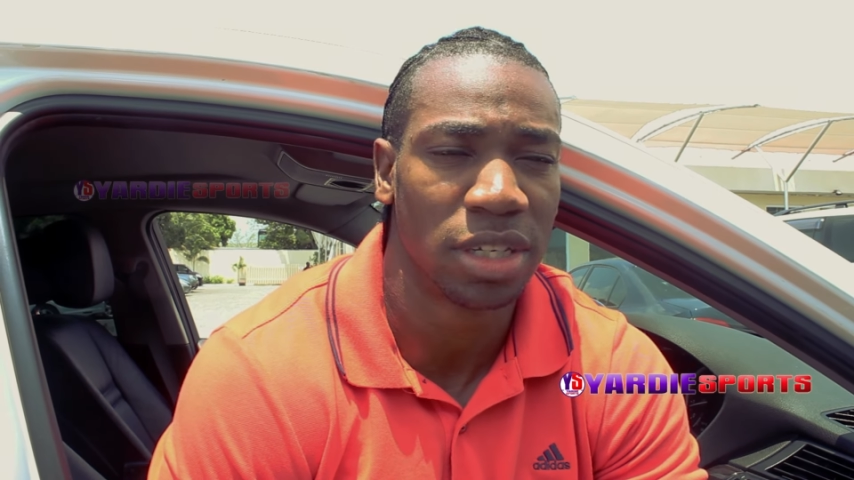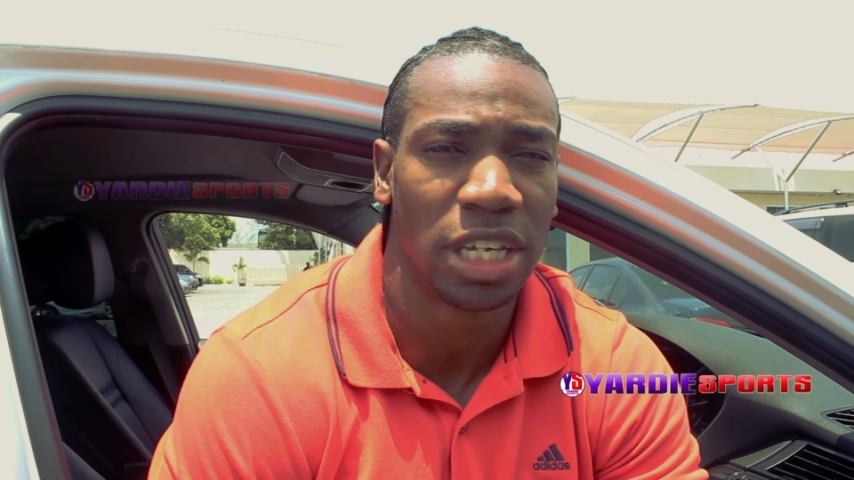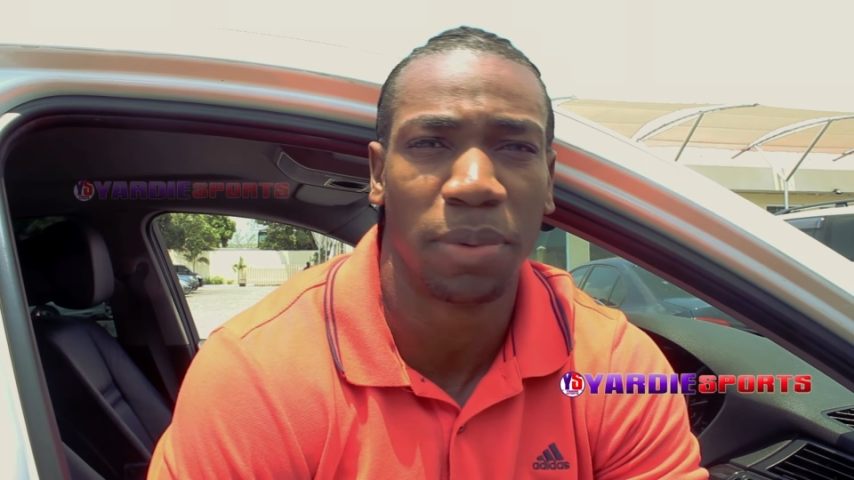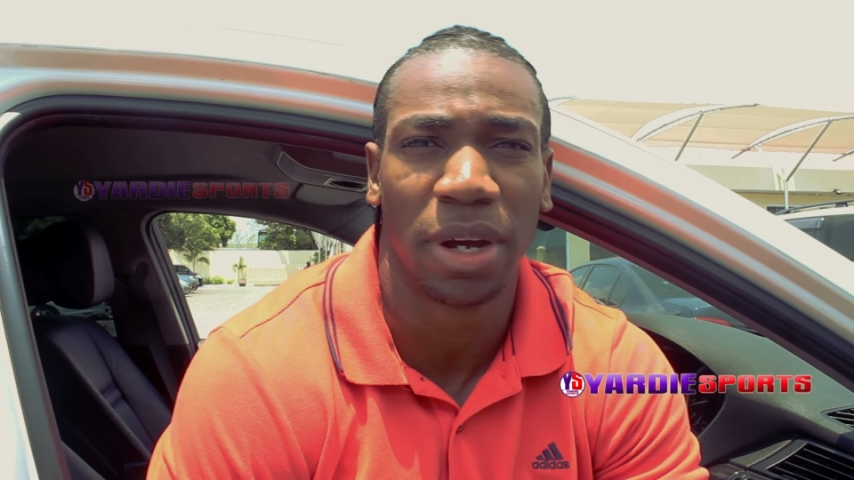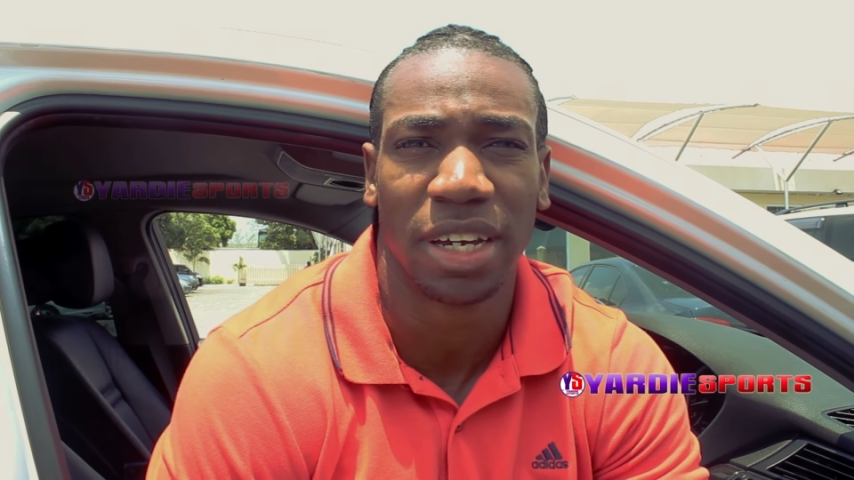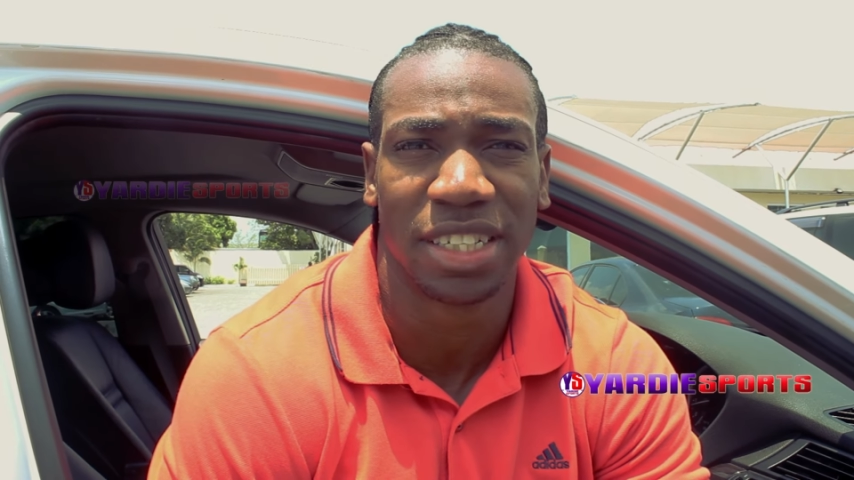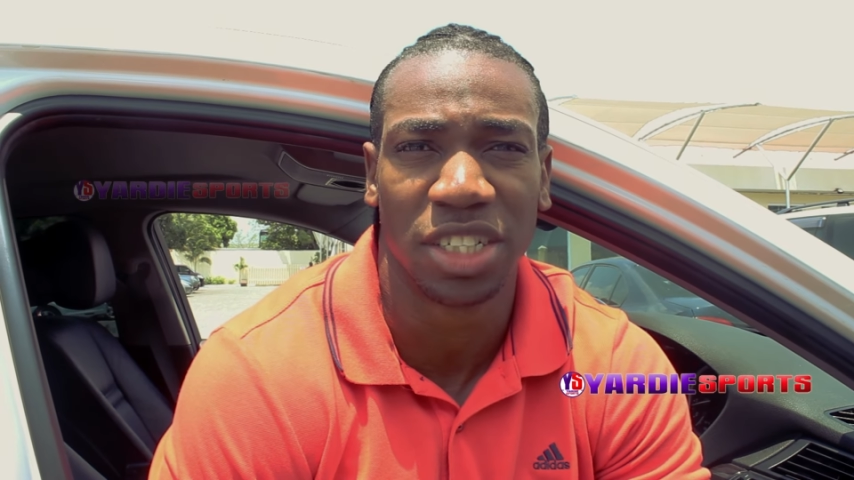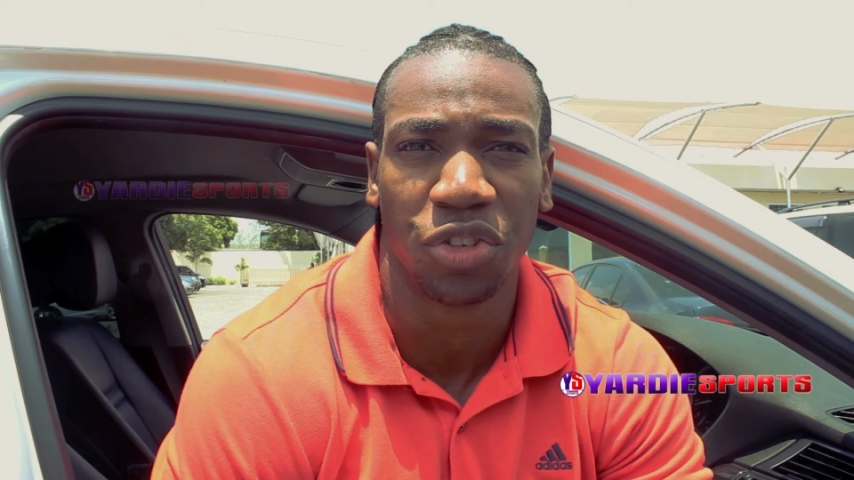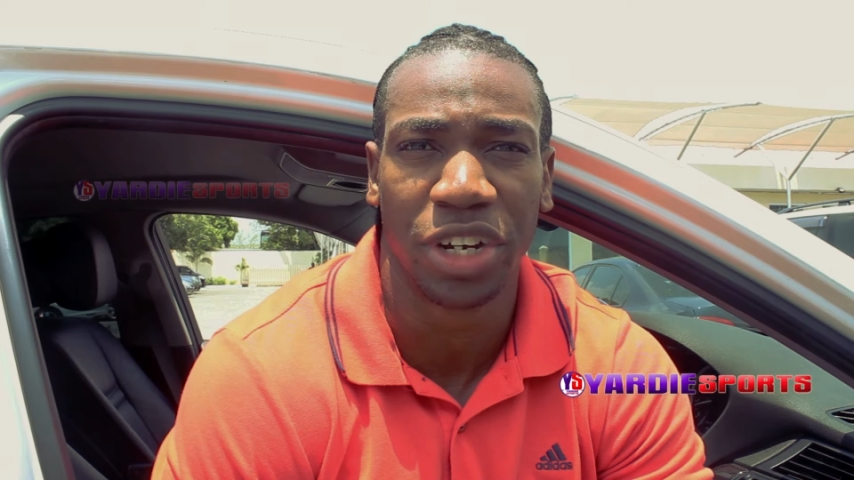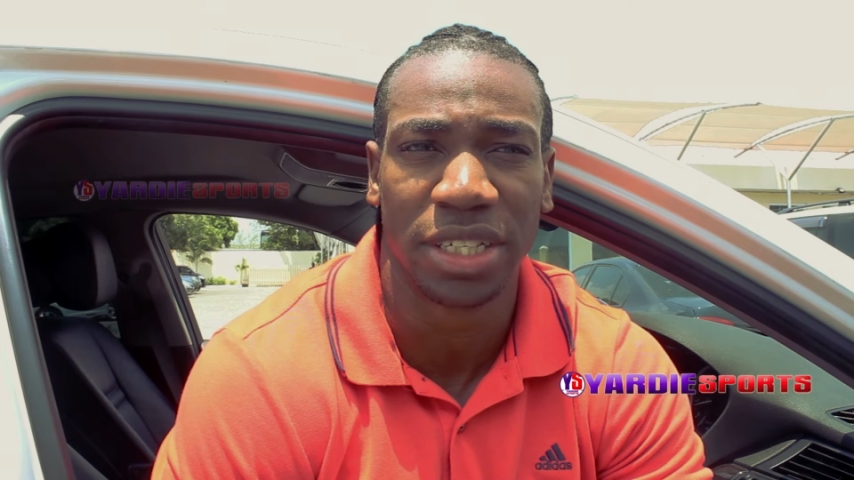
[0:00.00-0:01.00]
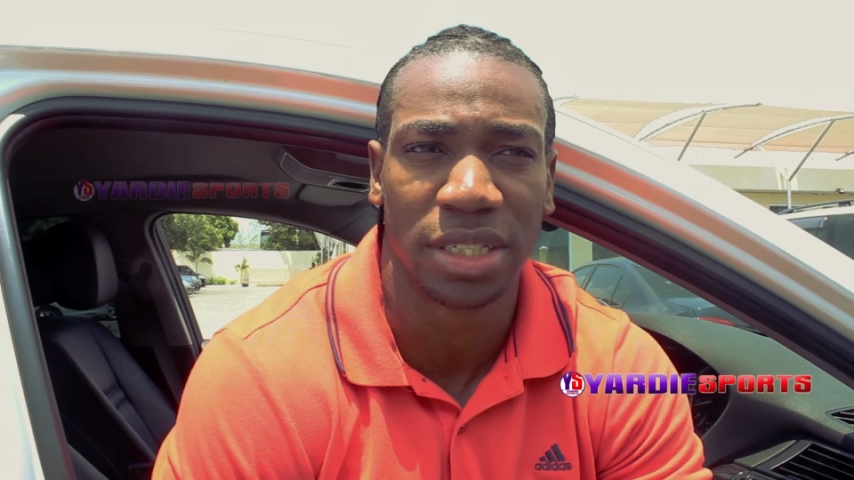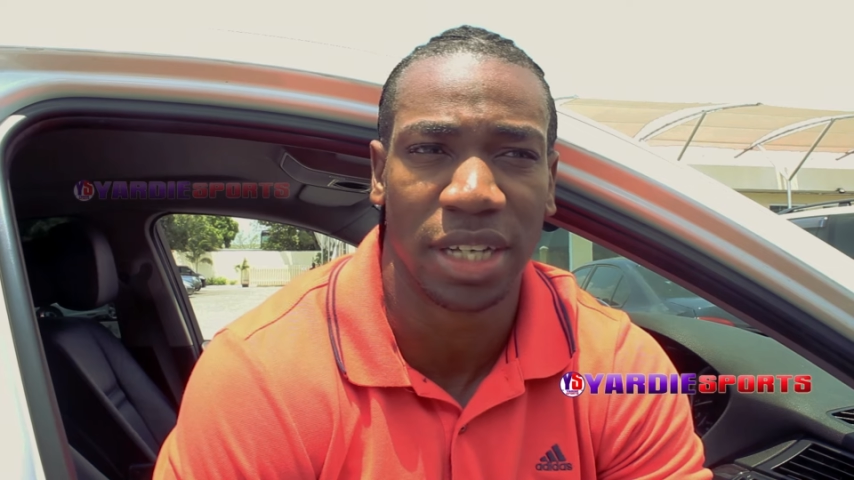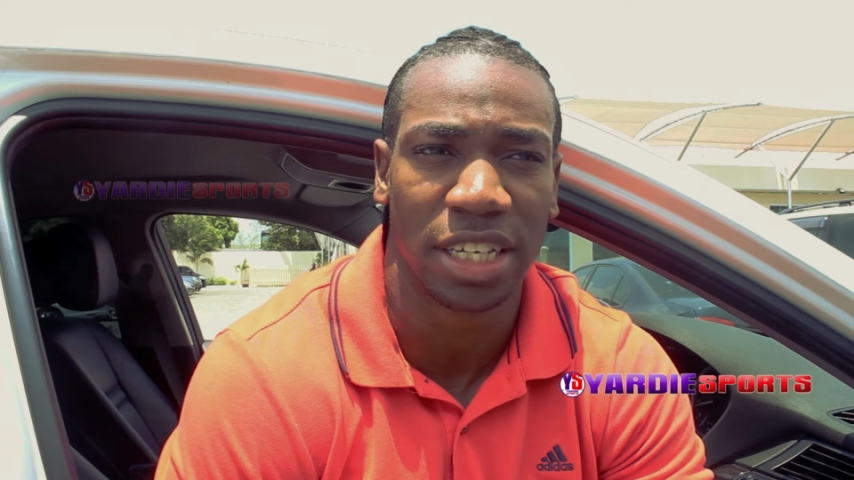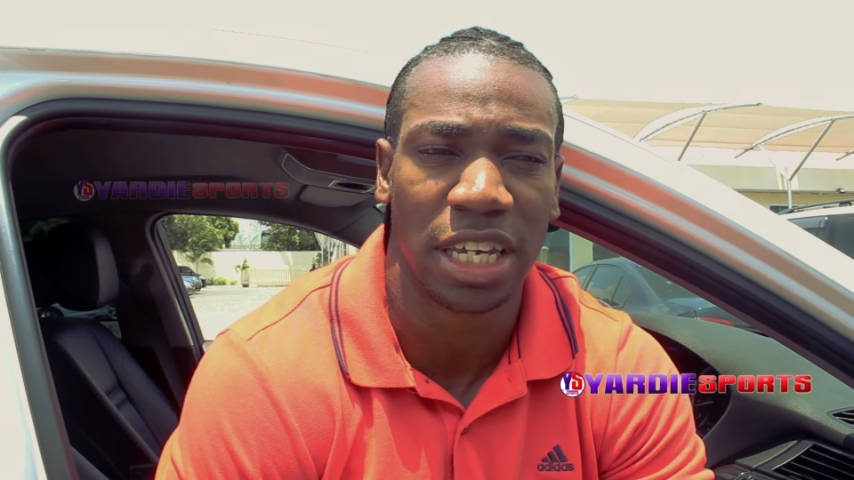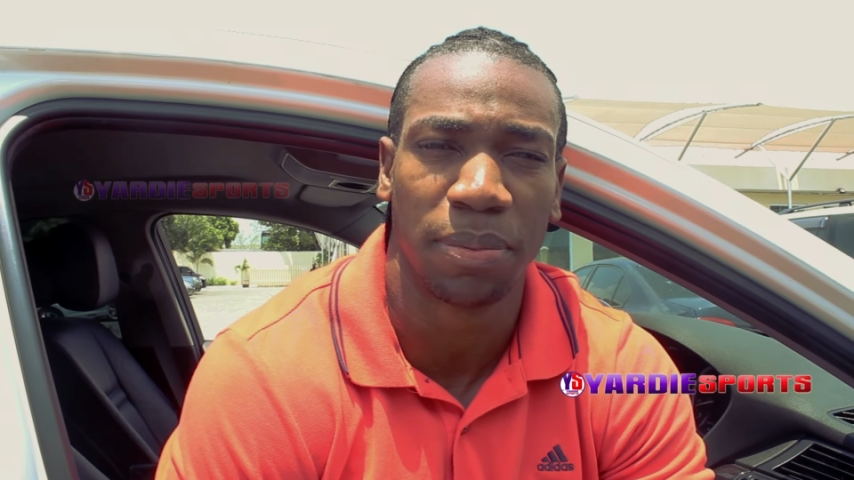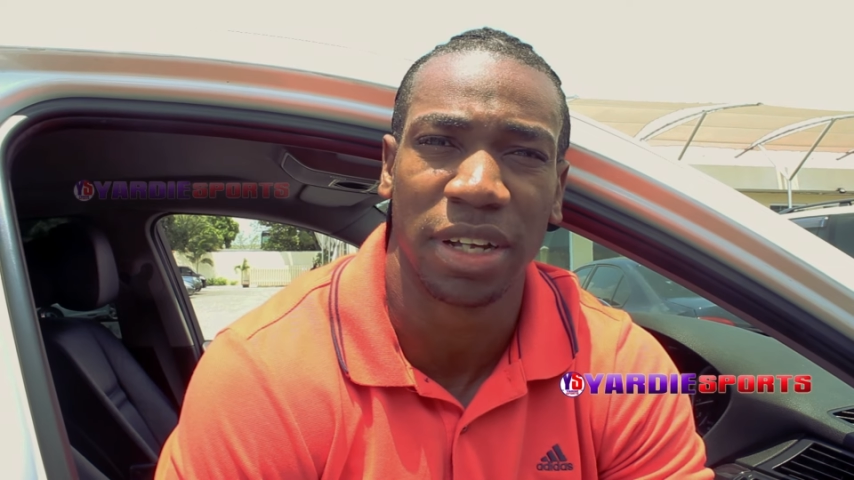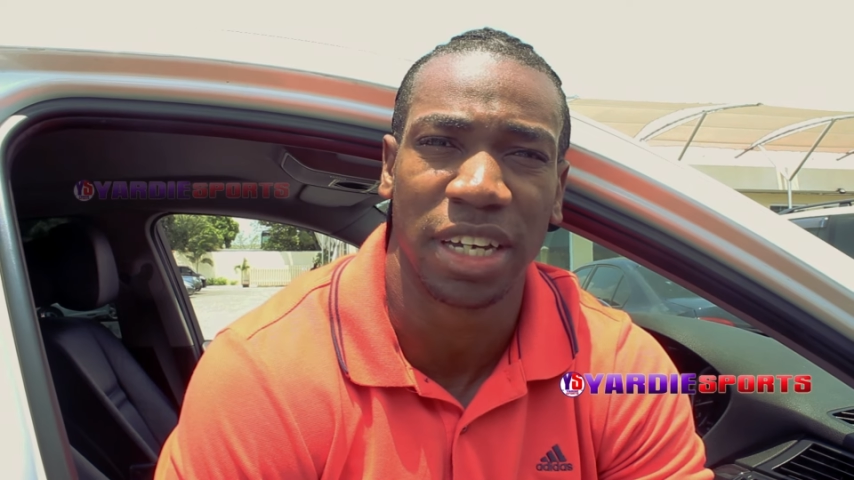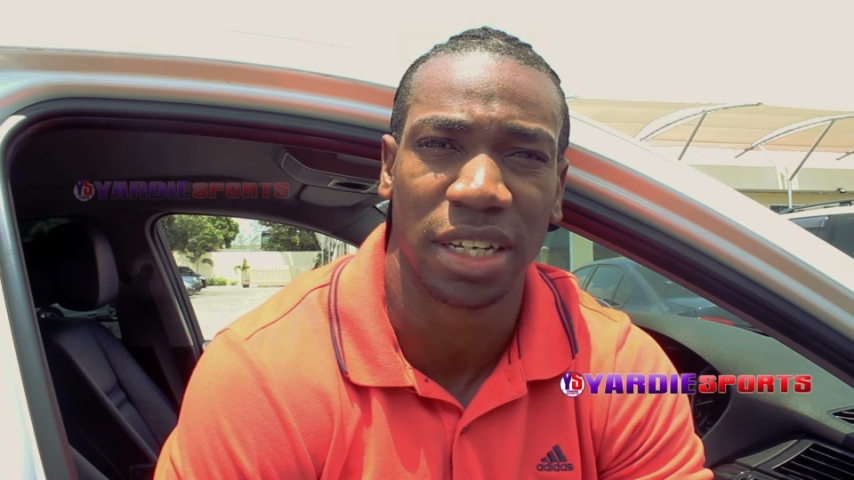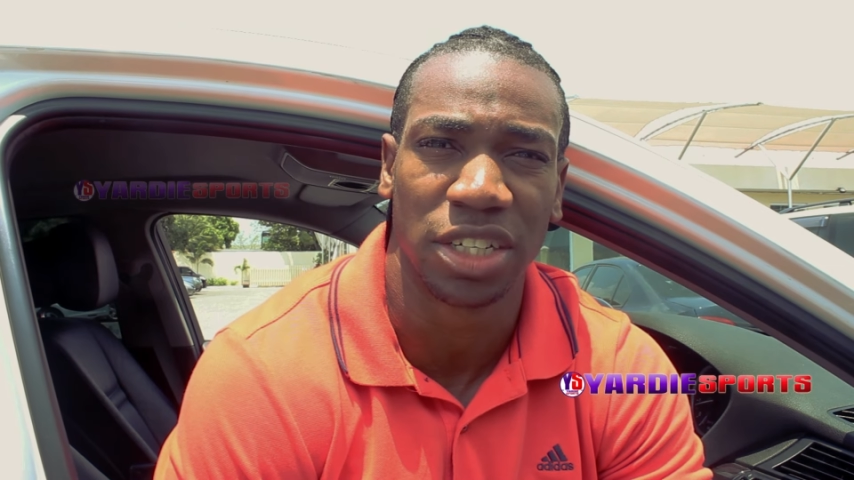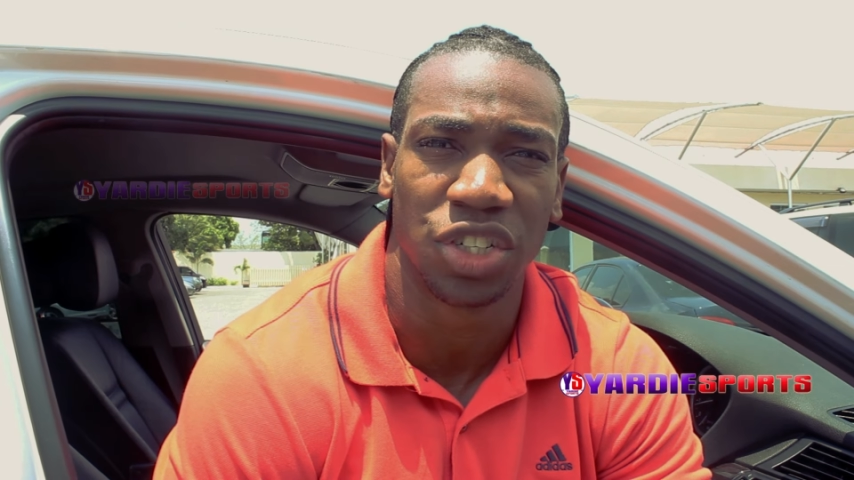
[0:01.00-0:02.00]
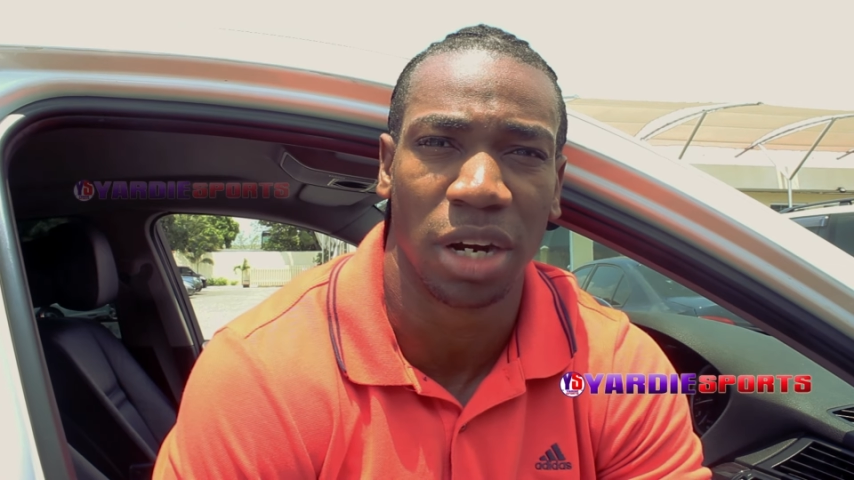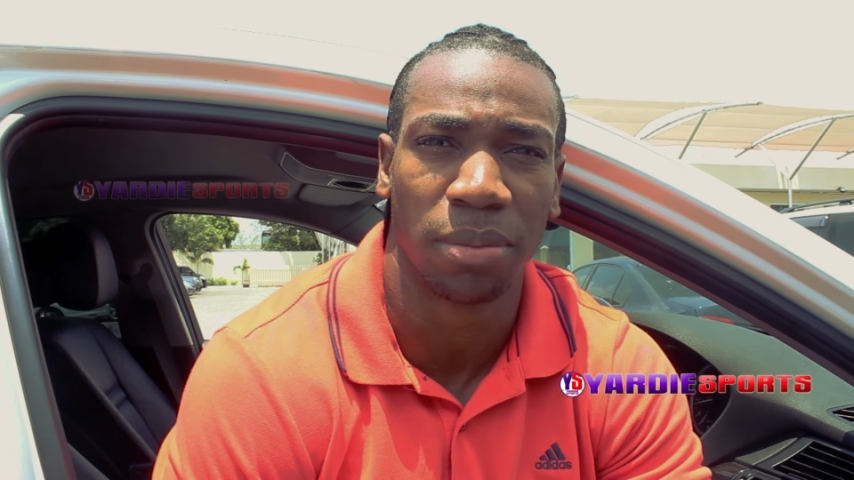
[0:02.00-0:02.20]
keep on getting the races and keep on getting sharp,